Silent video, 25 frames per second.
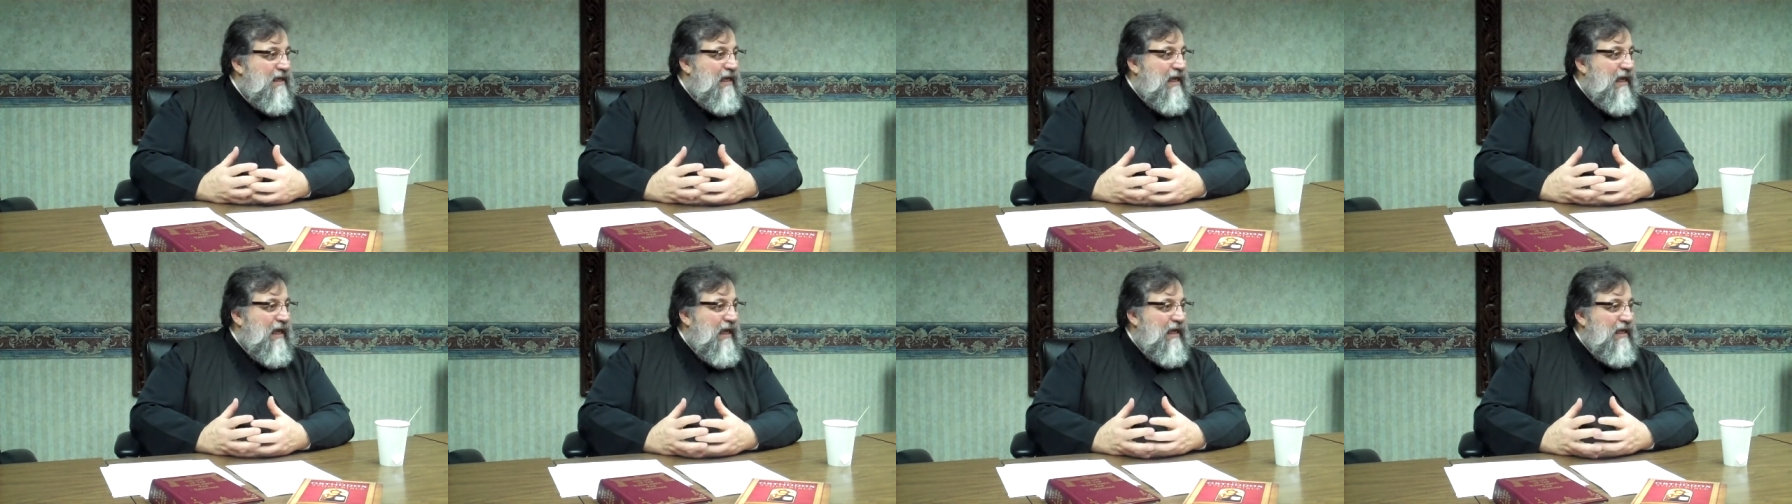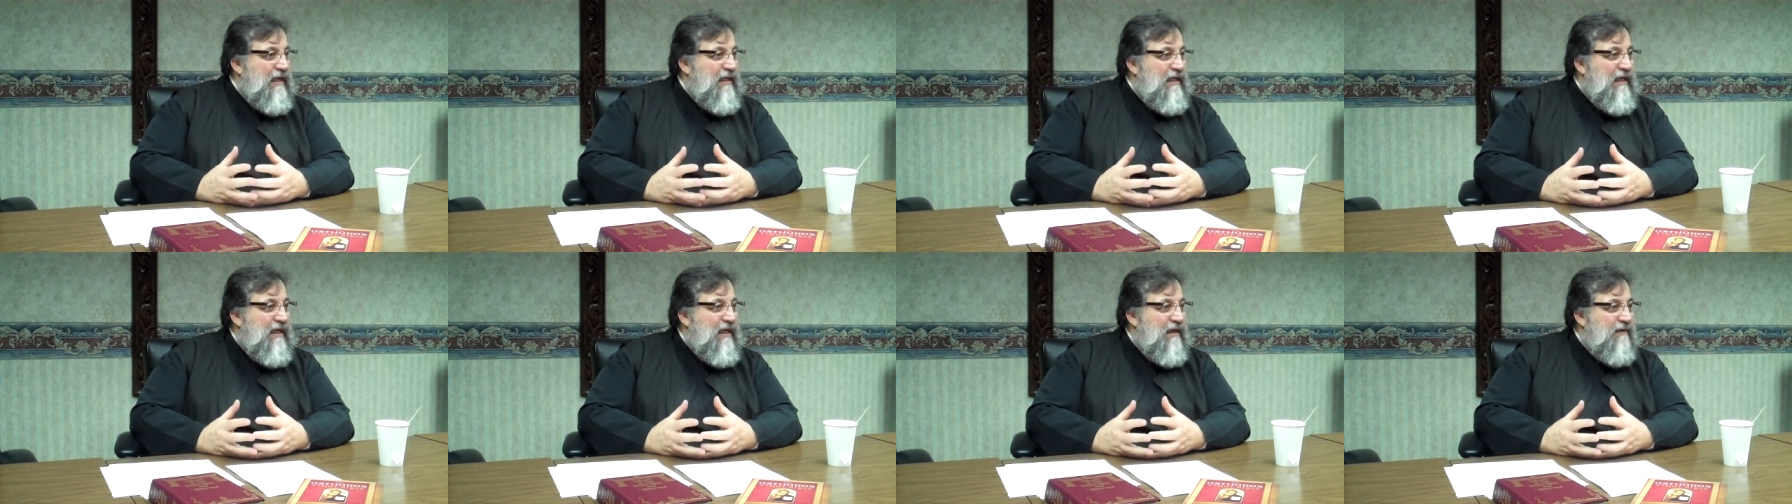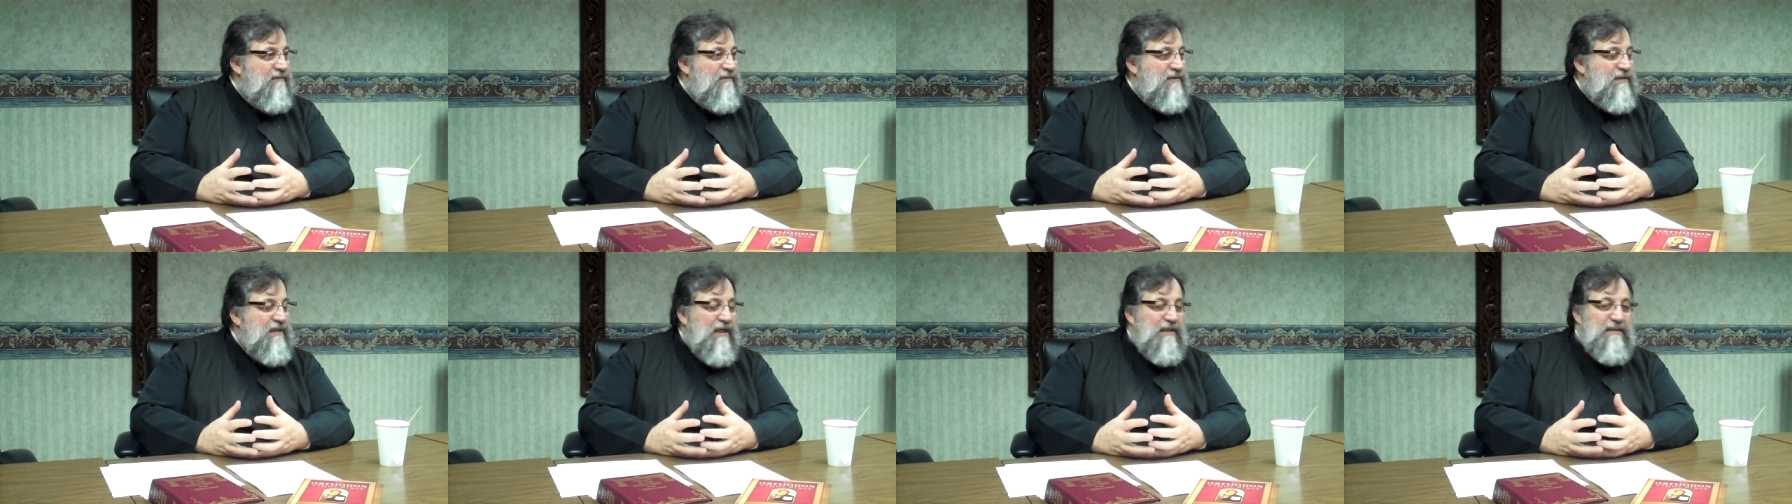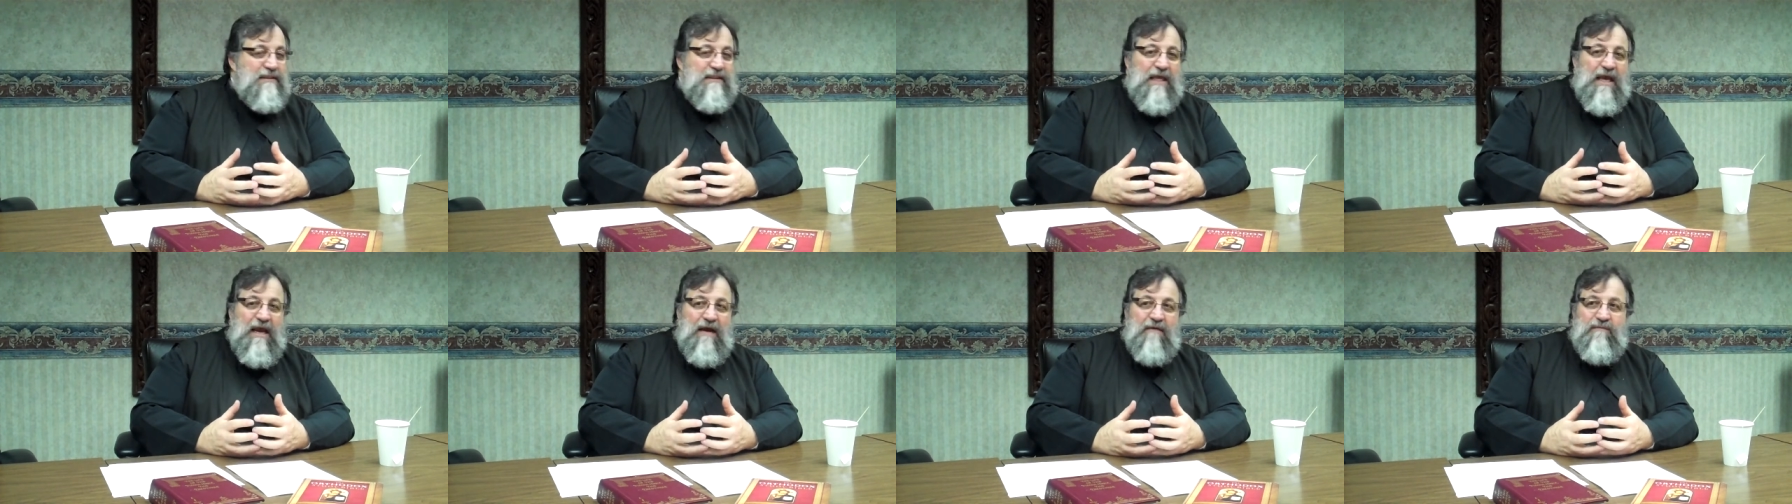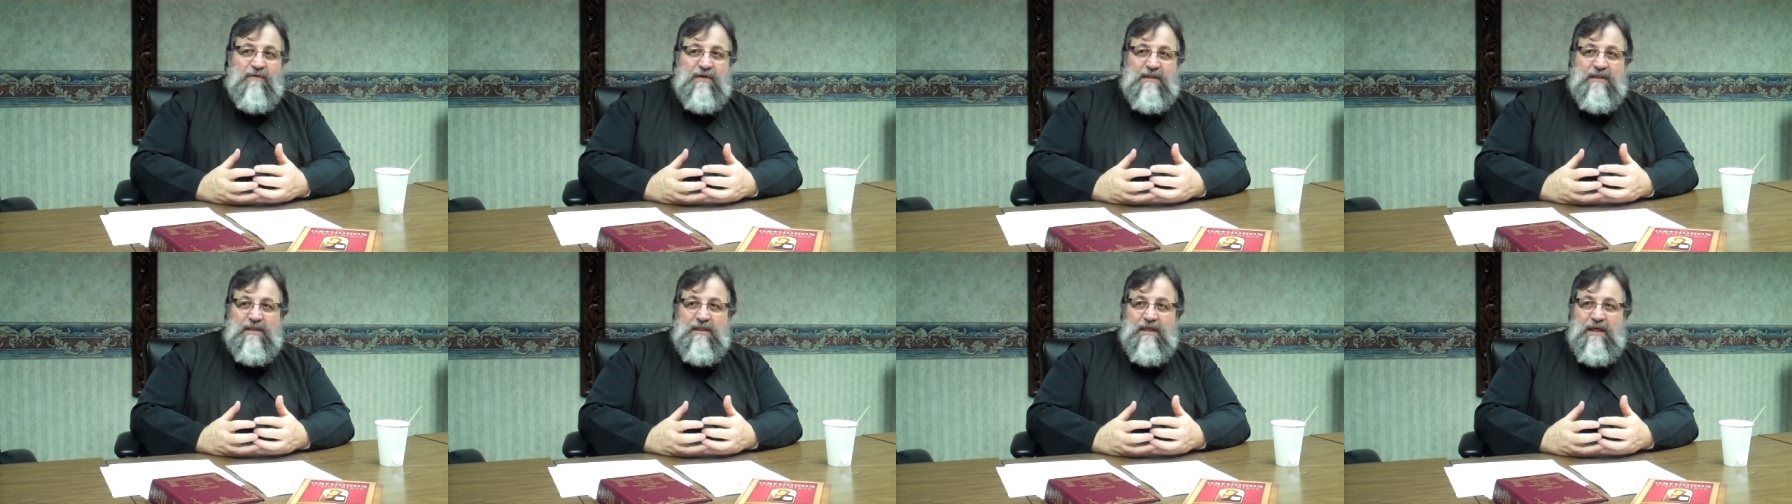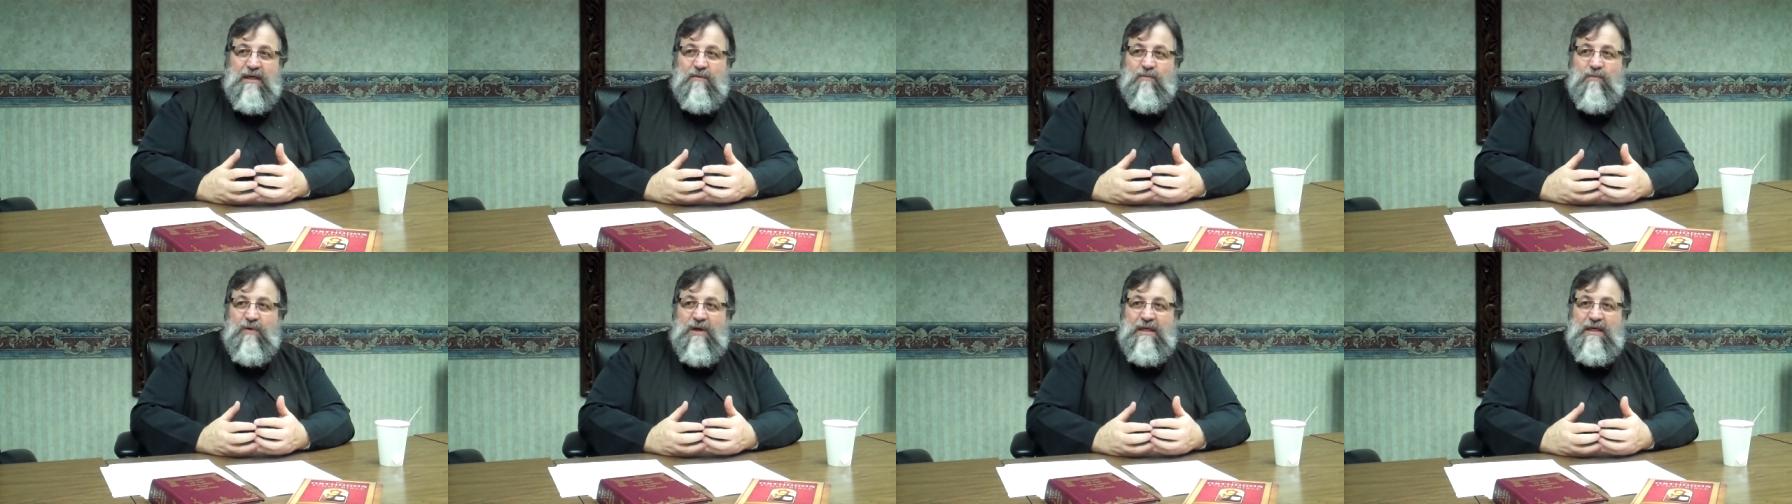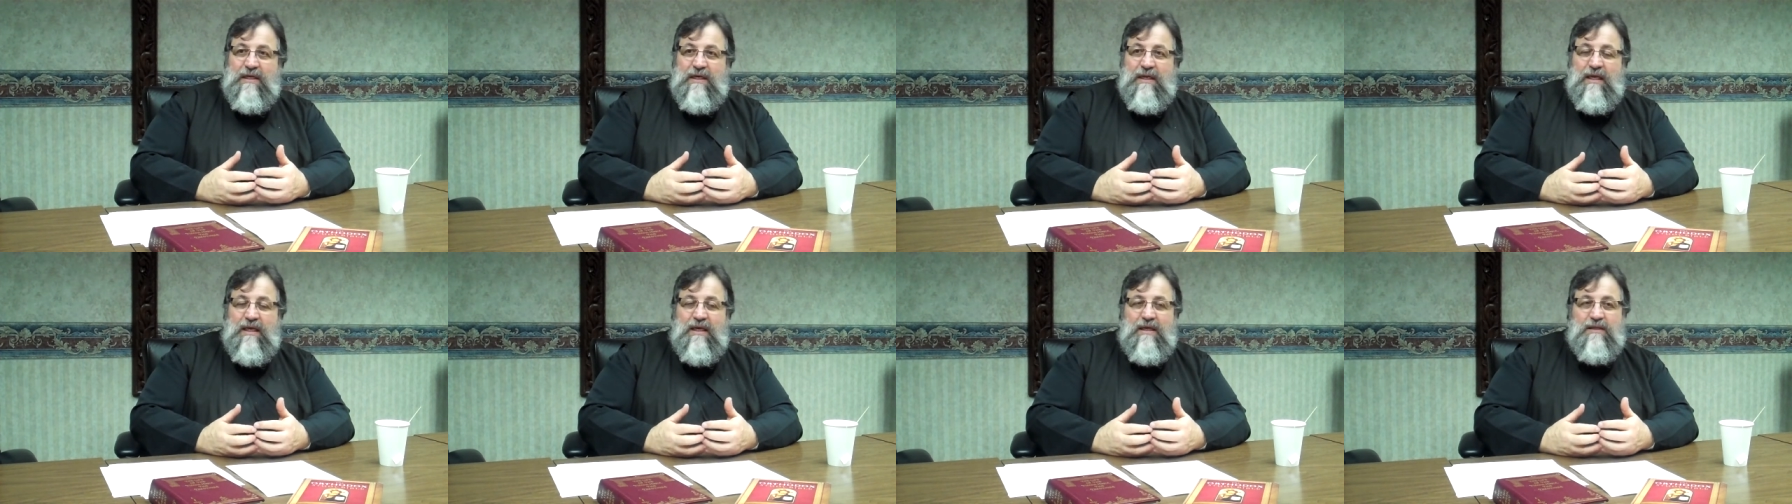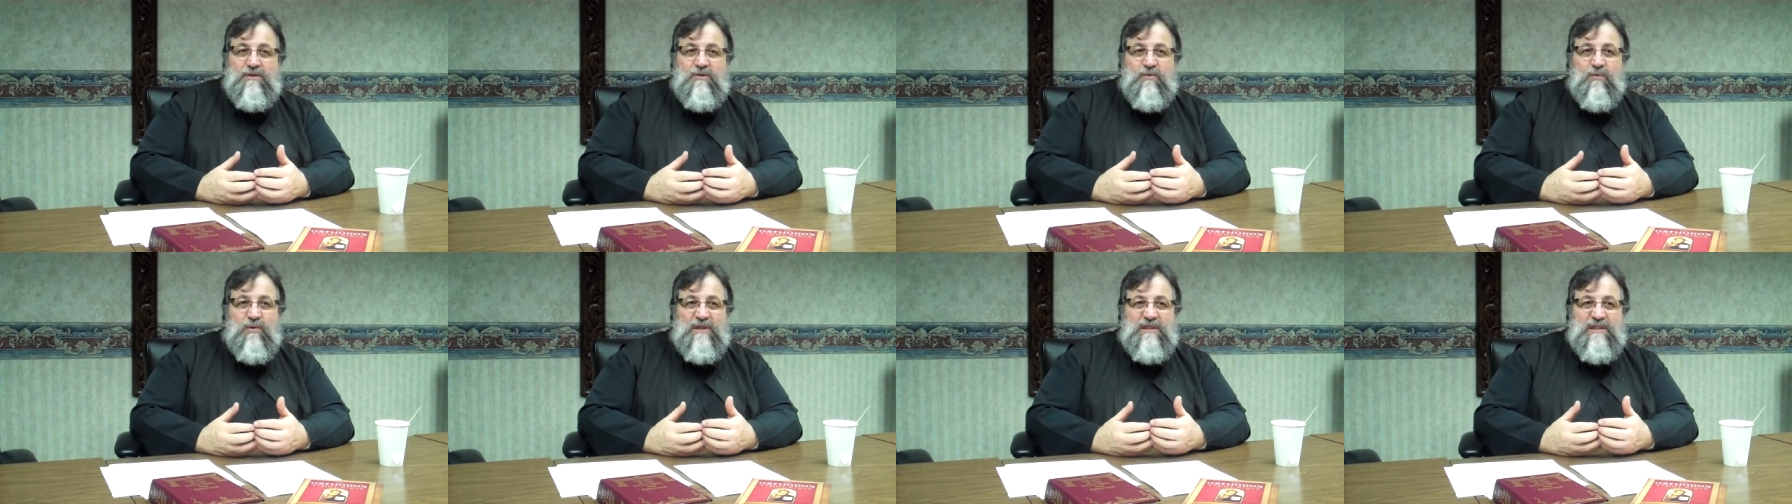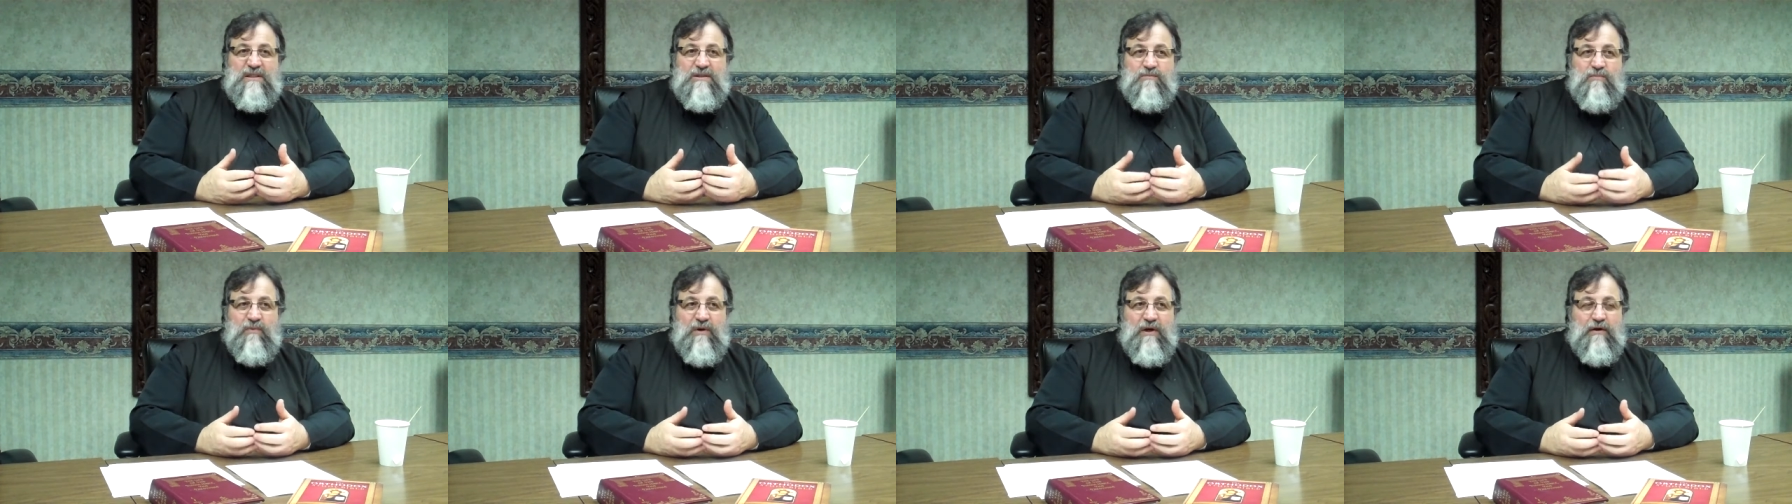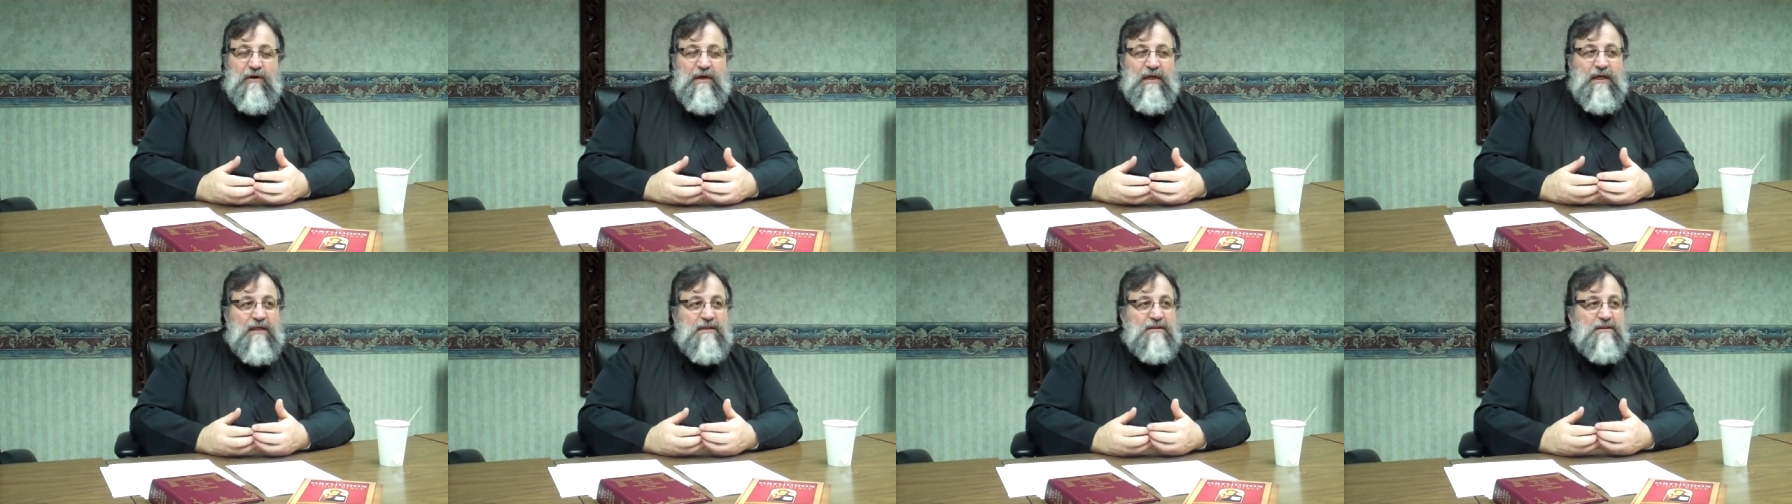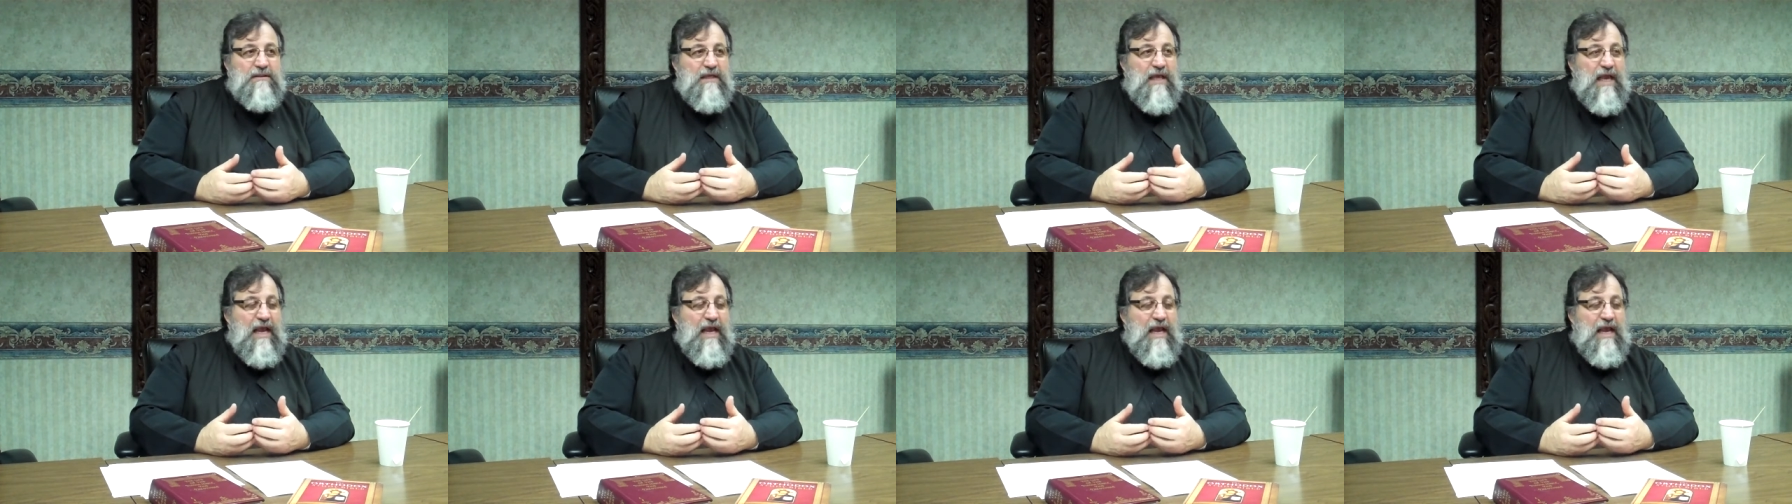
he gives us everything we need to experience